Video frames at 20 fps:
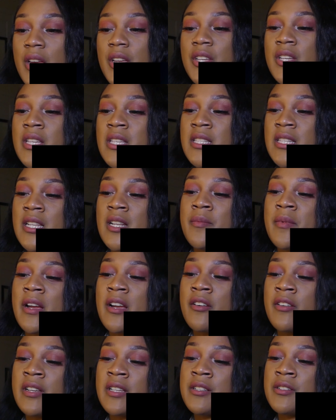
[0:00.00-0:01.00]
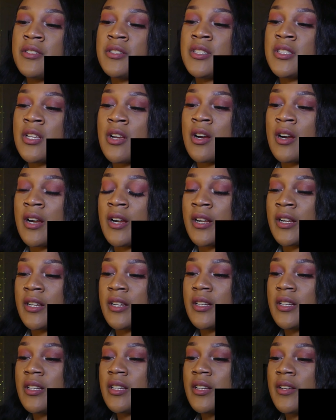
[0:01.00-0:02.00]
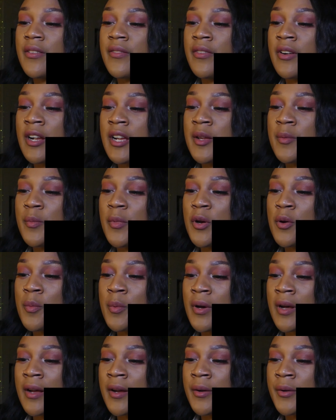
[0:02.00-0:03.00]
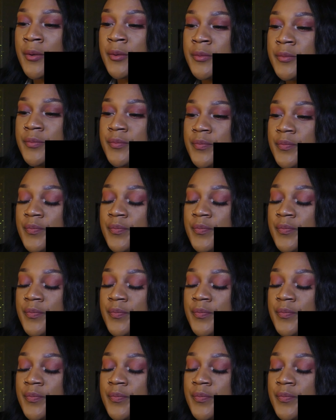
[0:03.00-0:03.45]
You can see the microbes are very mobile.